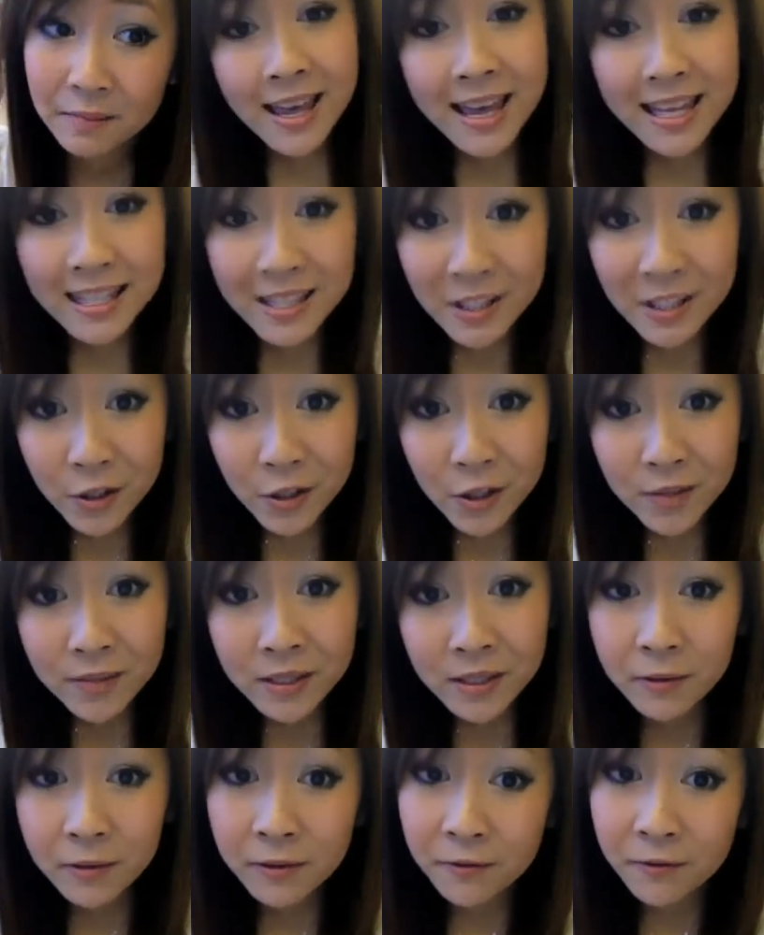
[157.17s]
It
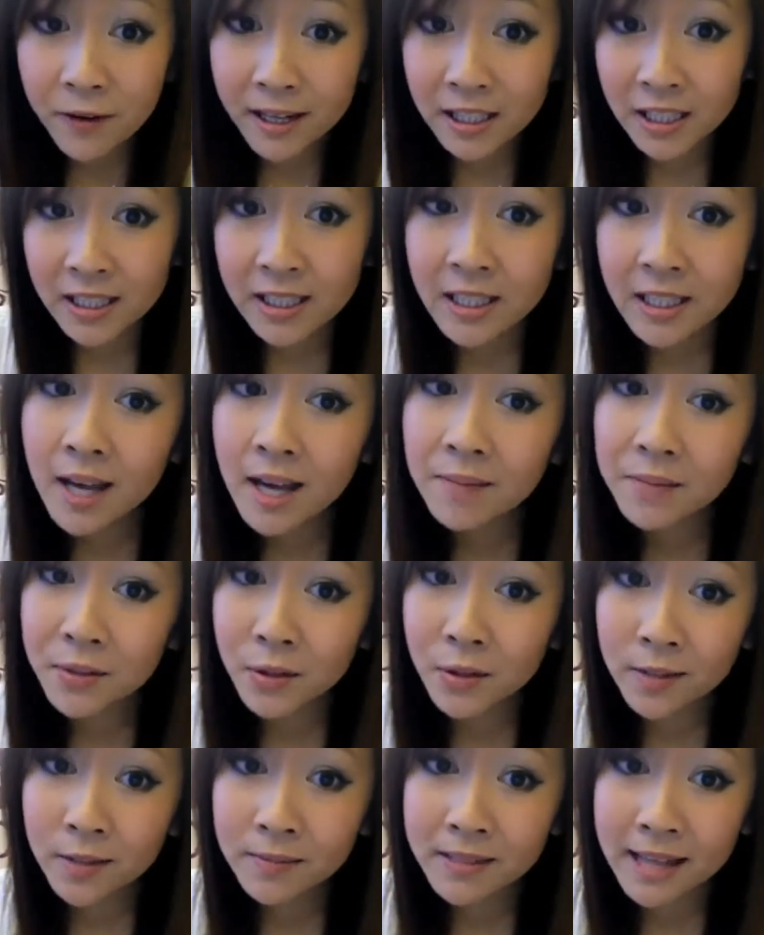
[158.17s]
soothes, refreshes,
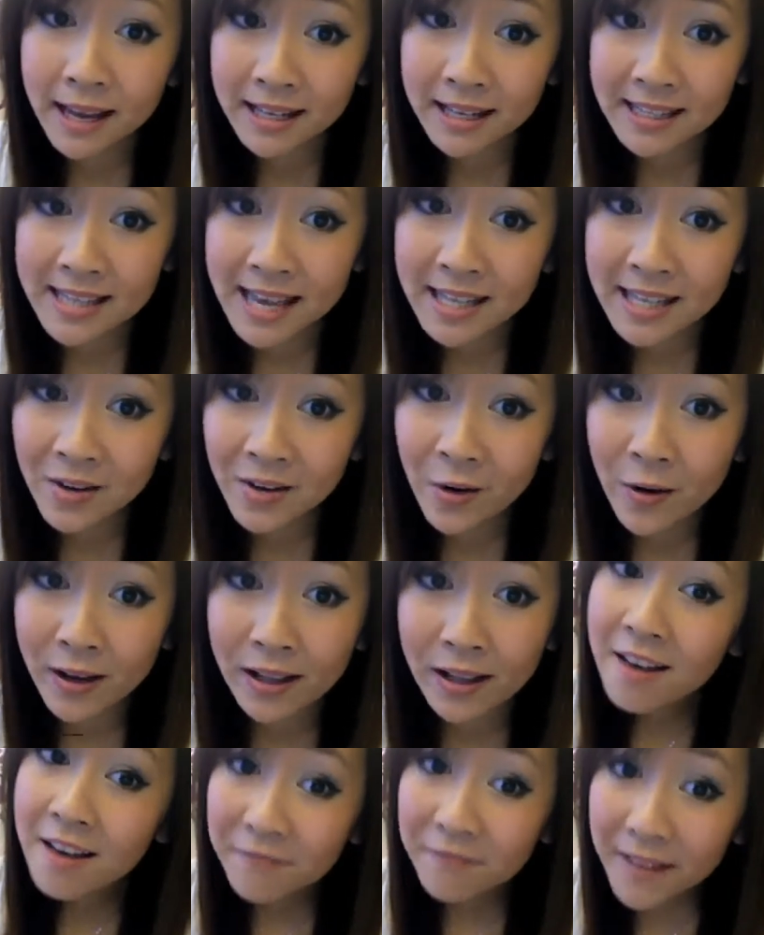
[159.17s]
absorbs excess
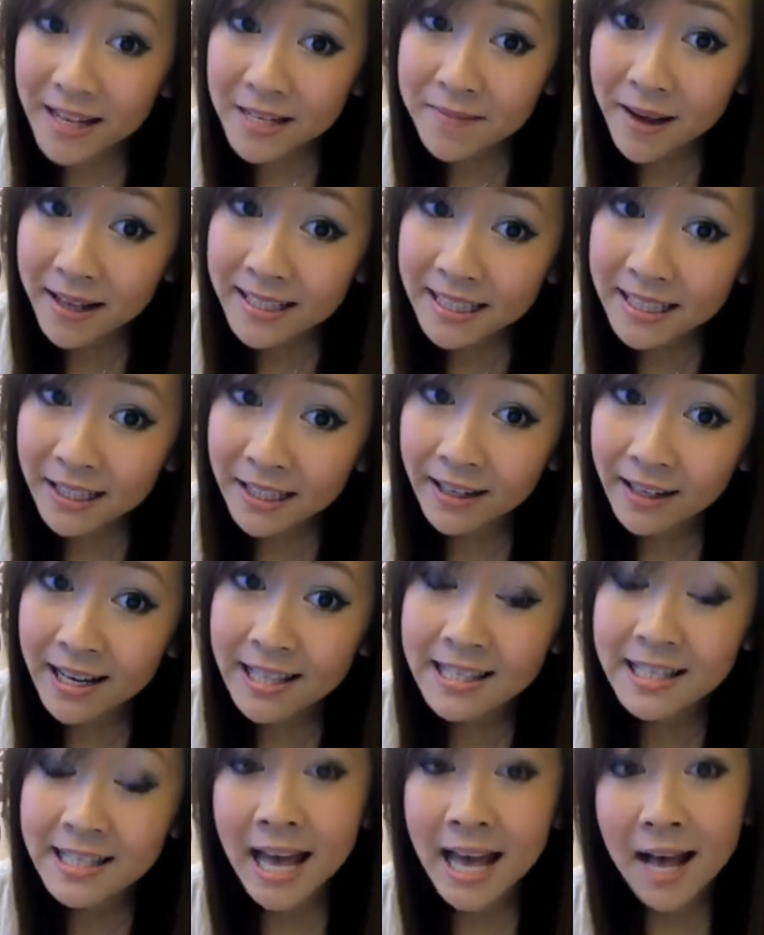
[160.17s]
oil, fights bacteria,
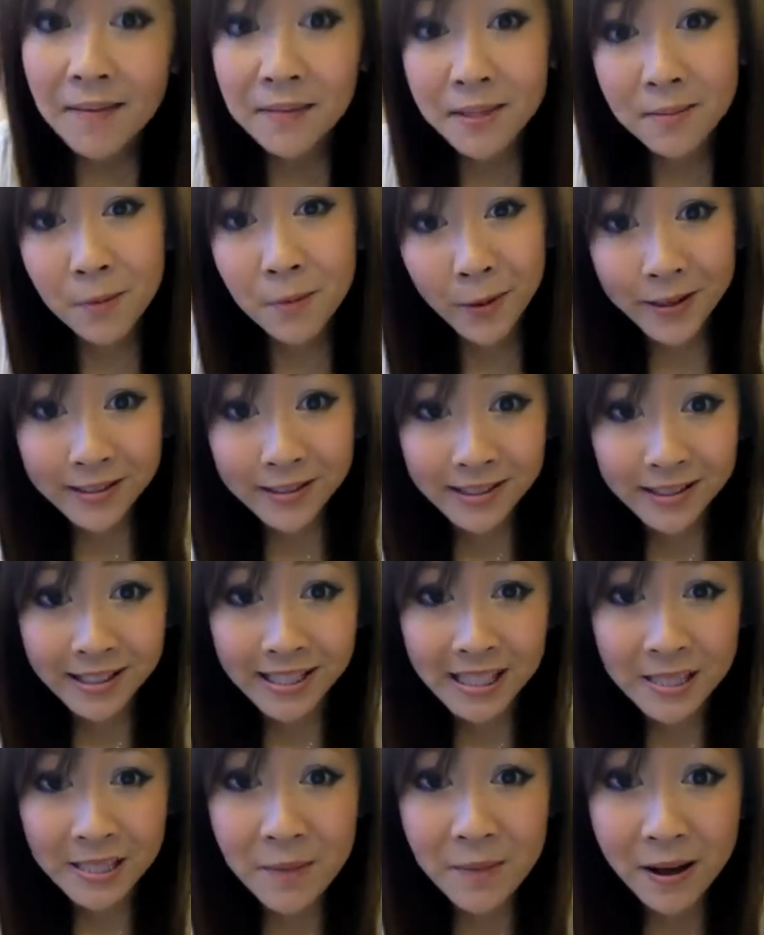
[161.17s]
and helps the pores look
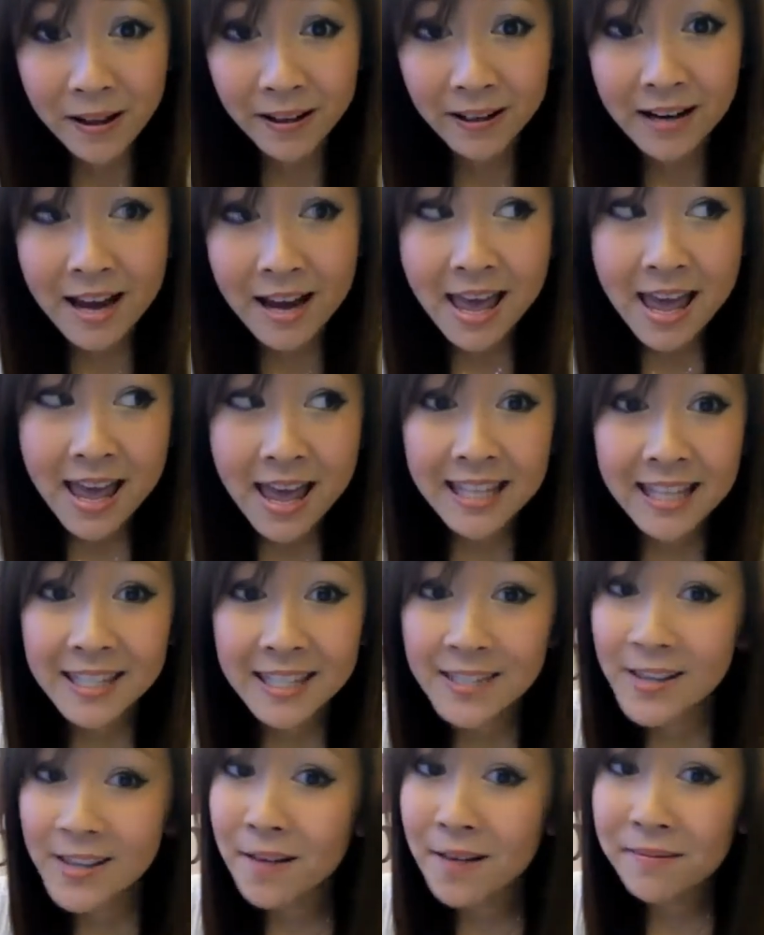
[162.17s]
smaller. It
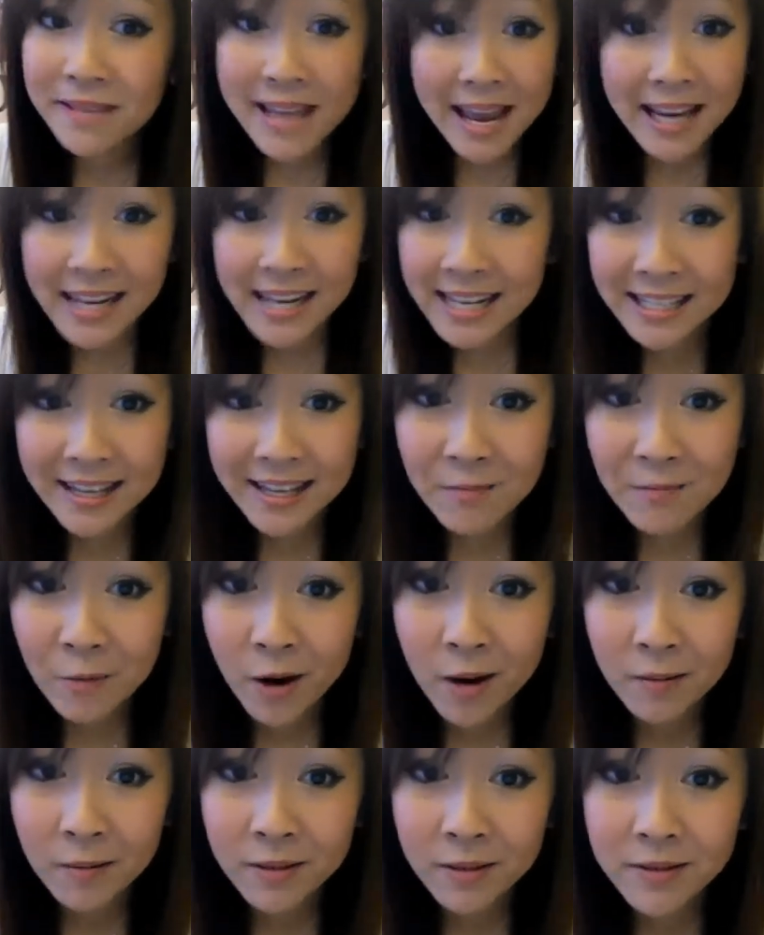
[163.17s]
solves any skin
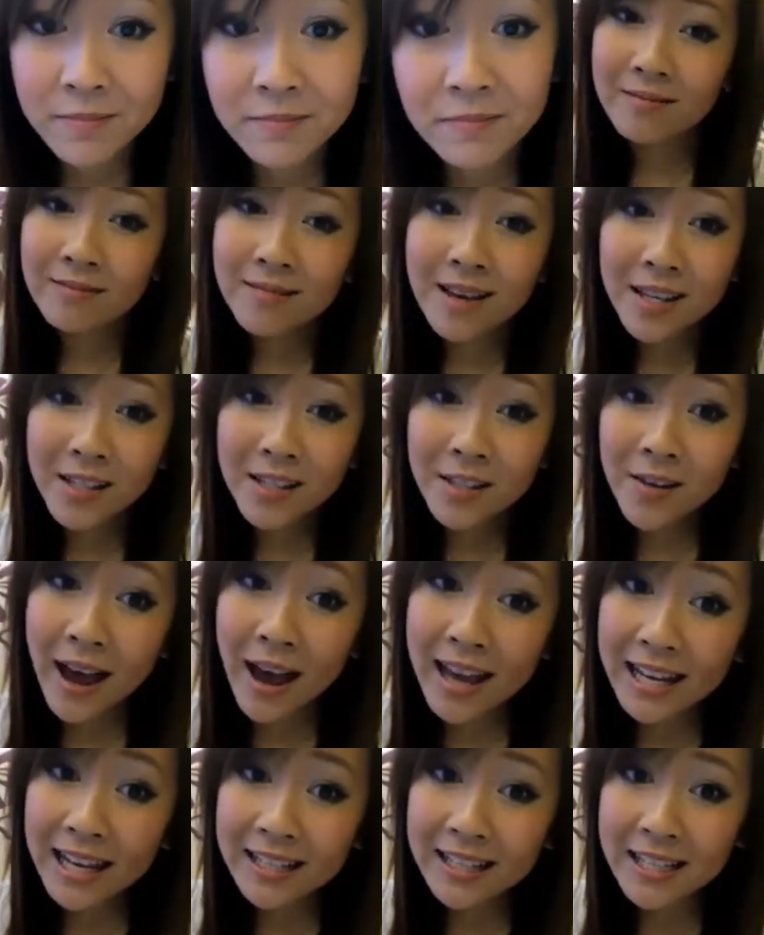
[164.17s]
problem. So
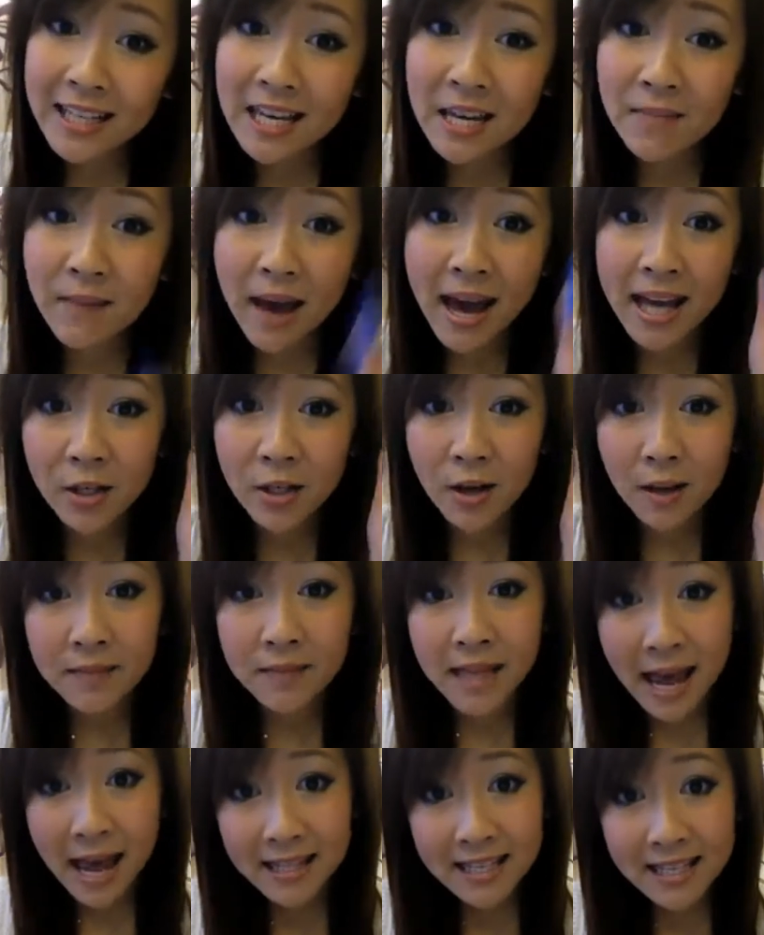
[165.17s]
I like to keep eye drops
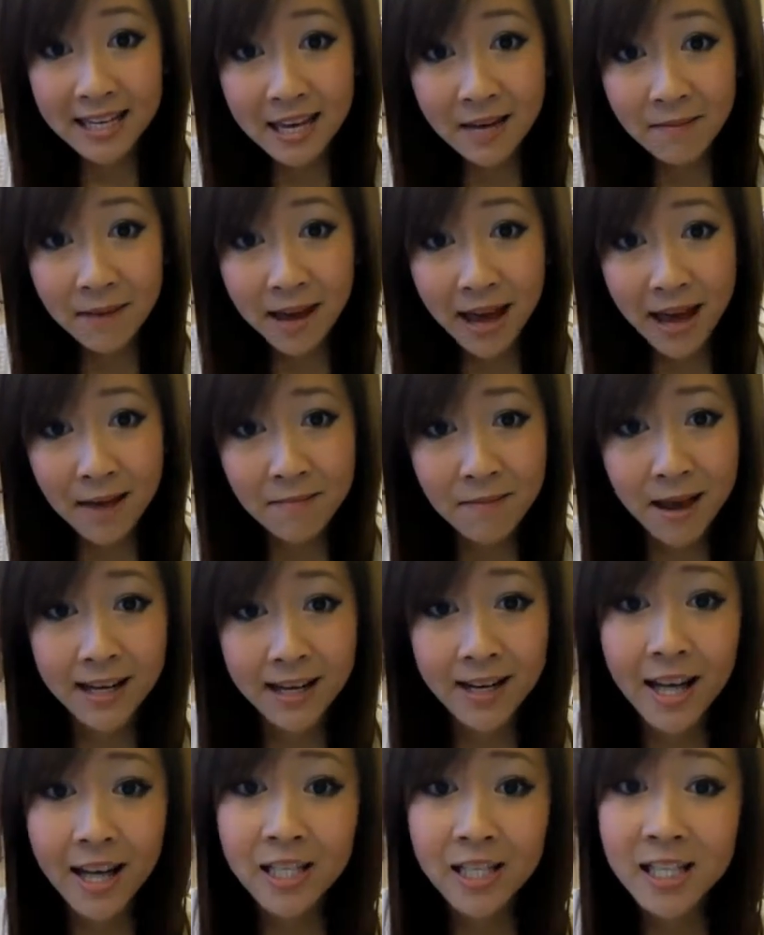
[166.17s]
handy in my handbag,
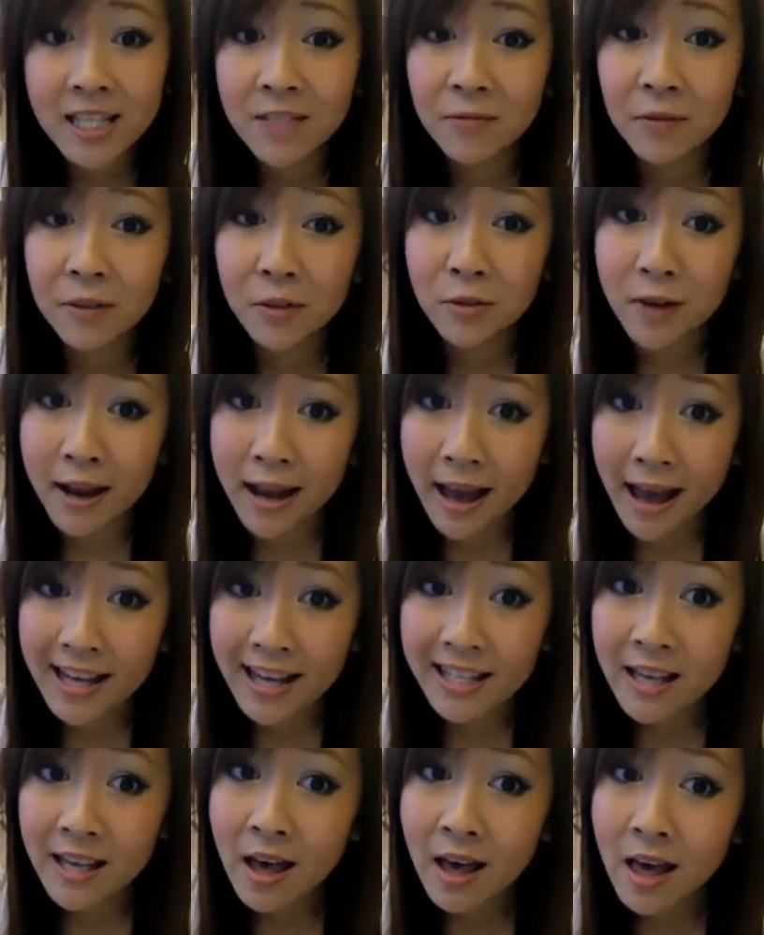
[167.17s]
not just for dry
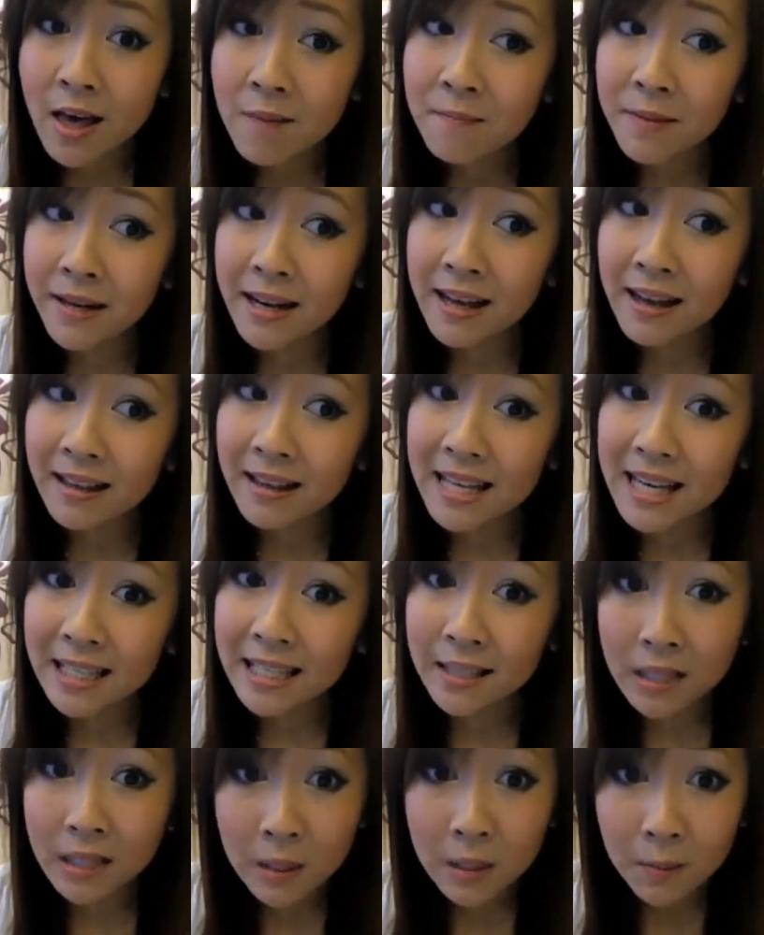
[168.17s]
eyes, but in case
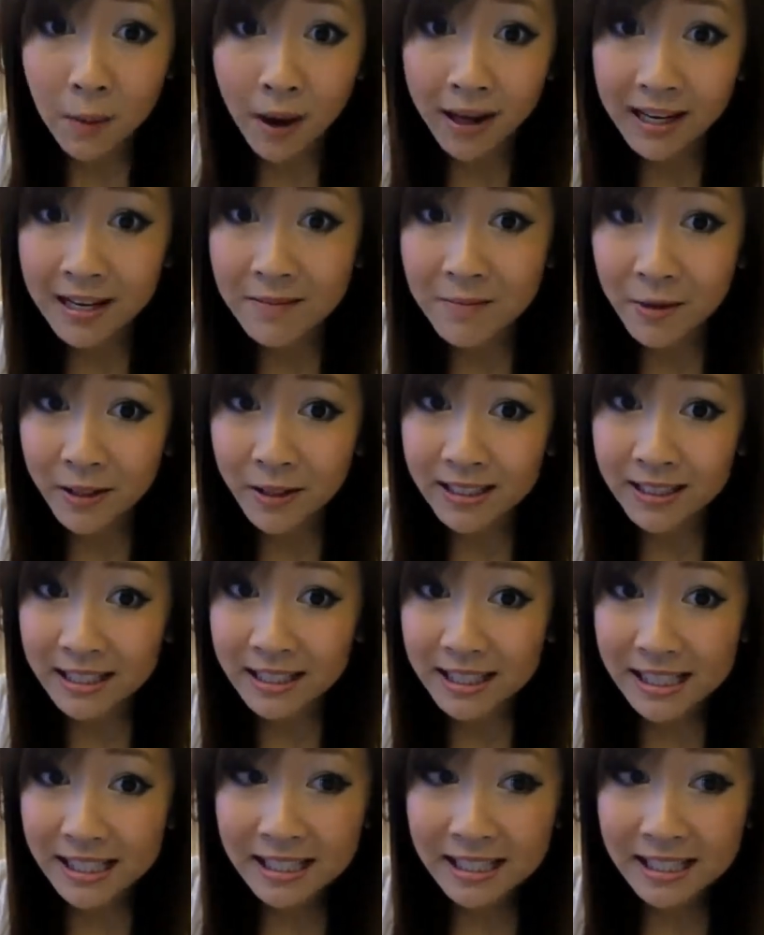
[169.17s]
of spot emergency.